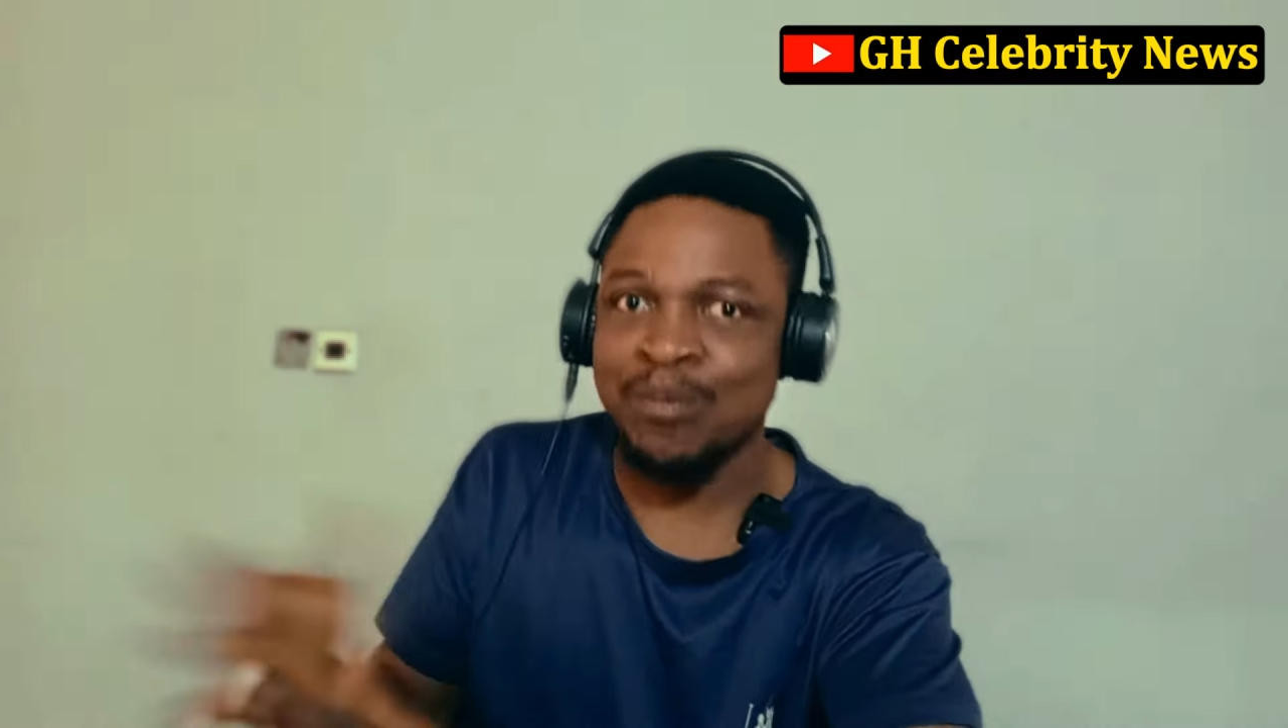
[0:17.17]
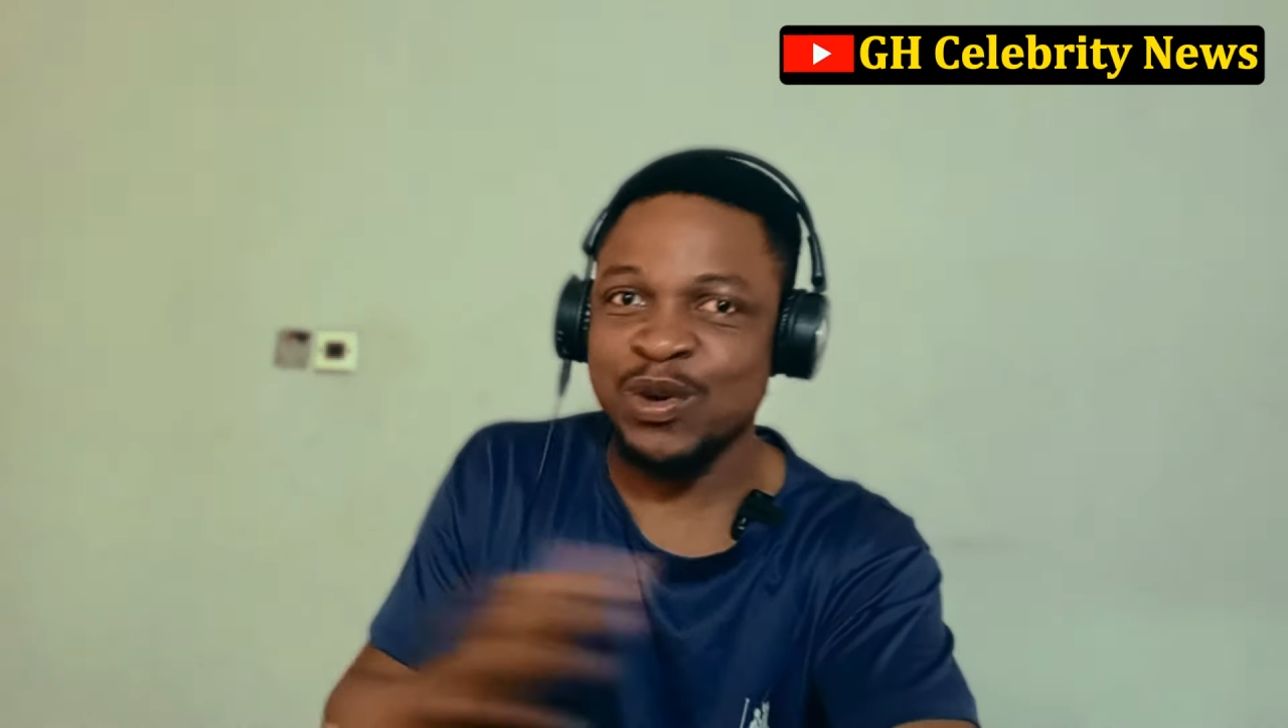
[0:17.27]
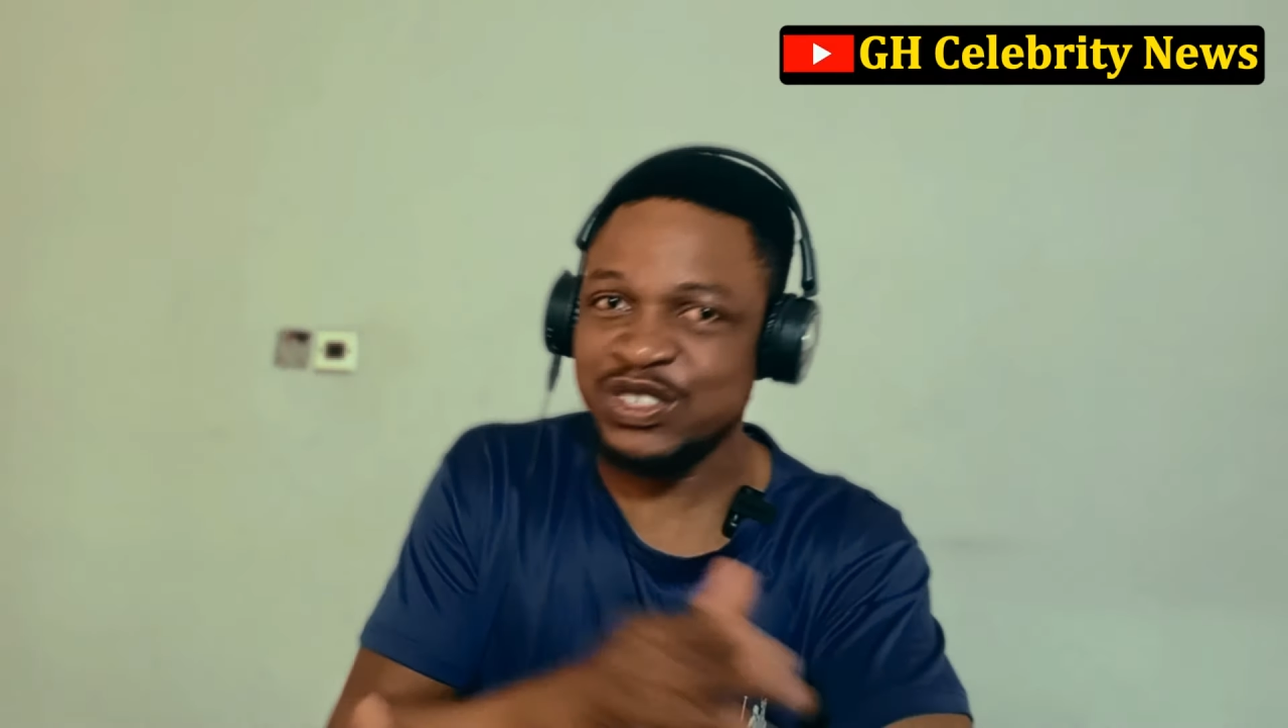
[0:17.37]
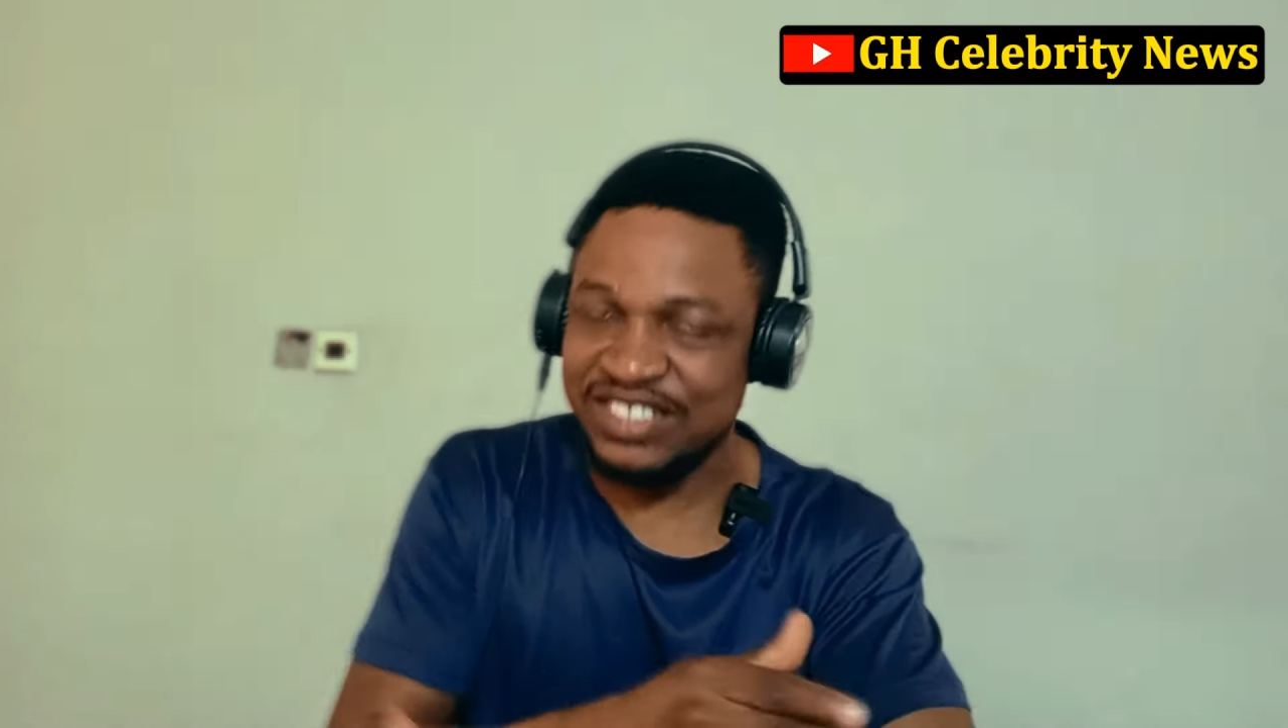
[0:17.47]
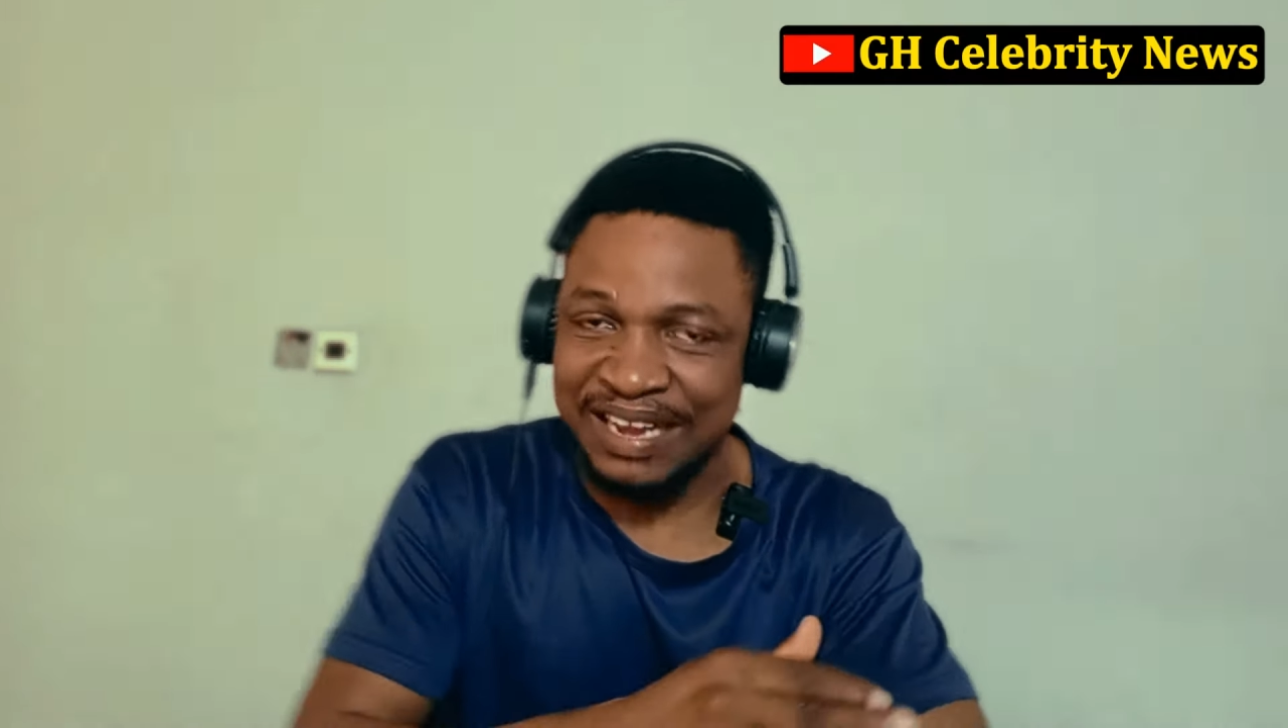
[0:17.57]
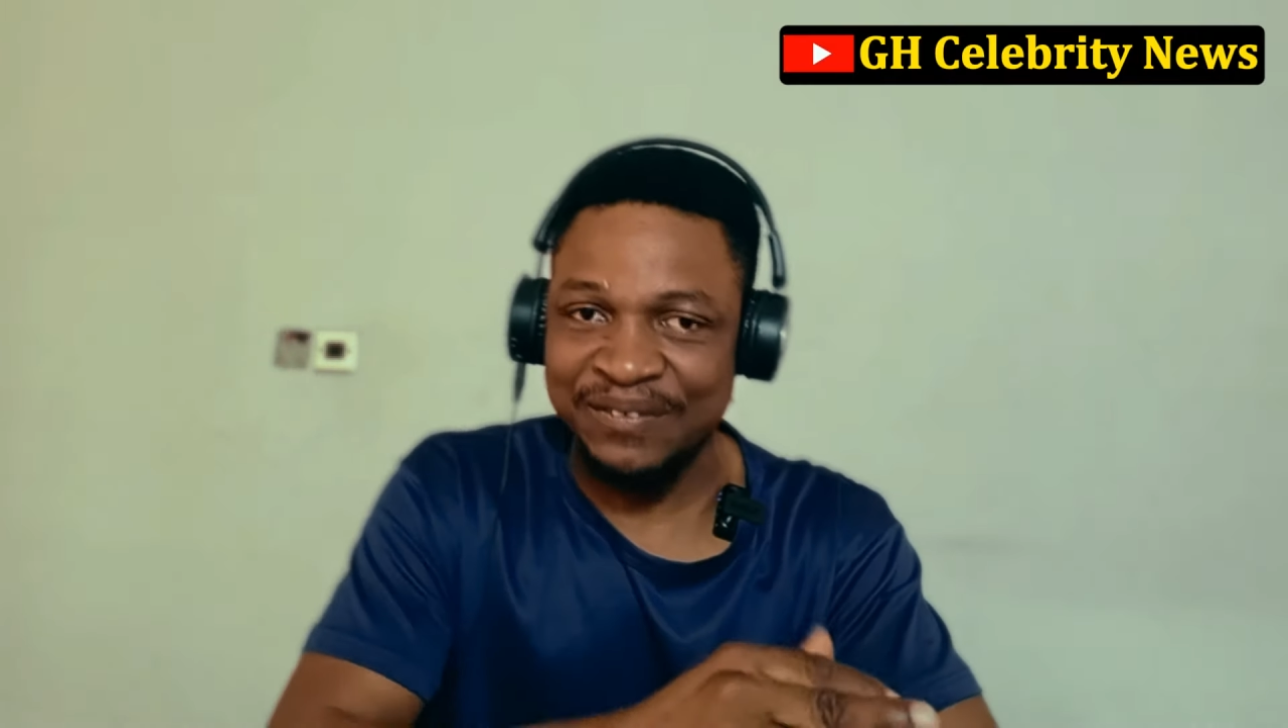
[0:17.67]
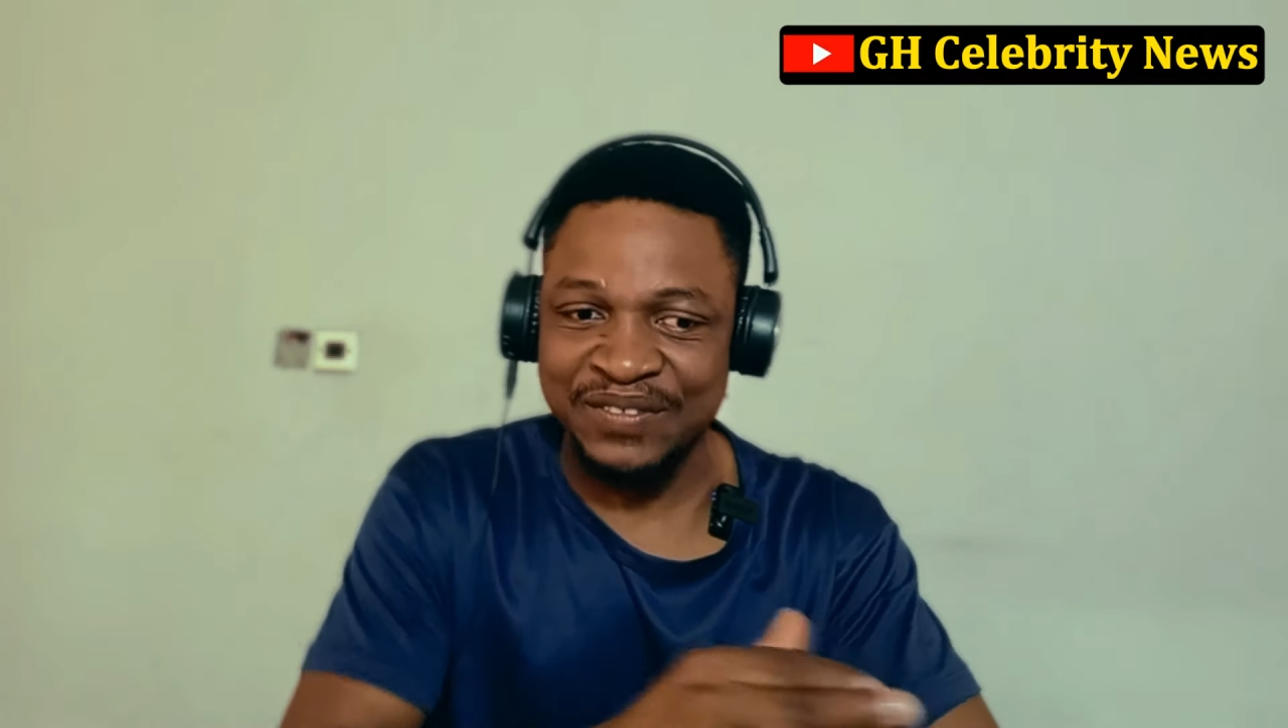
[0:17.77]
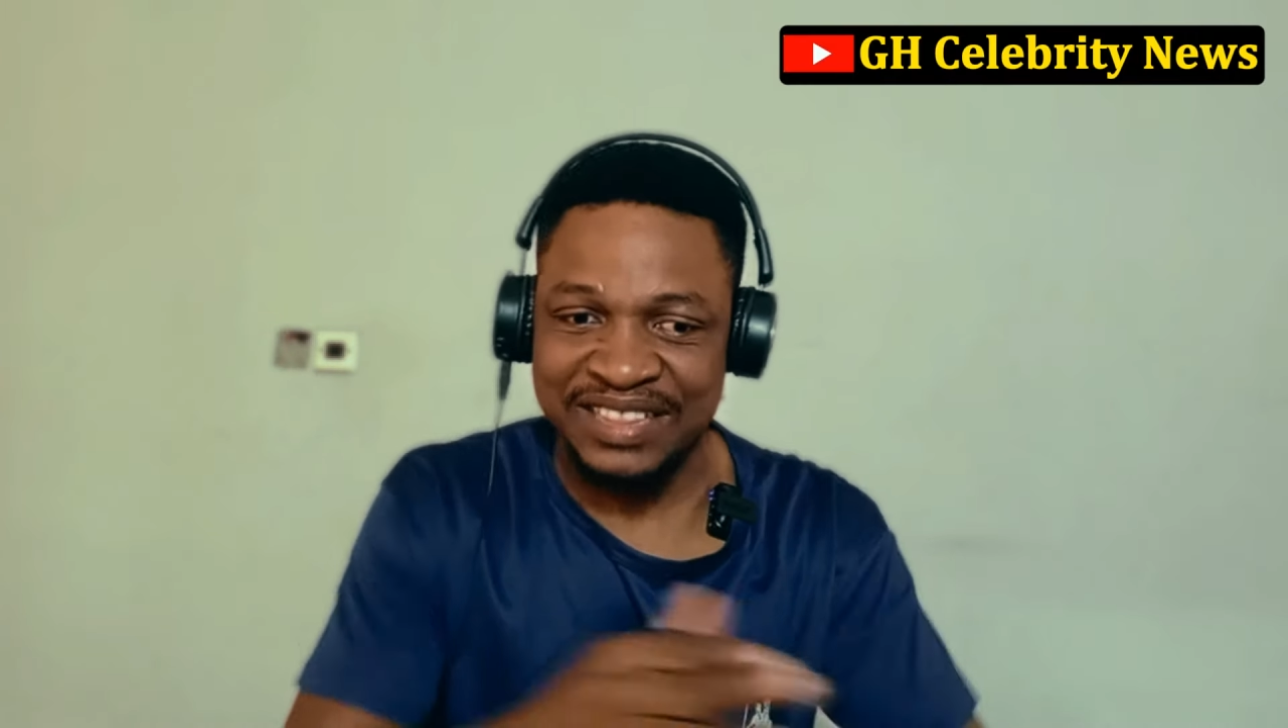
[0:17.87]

more stuff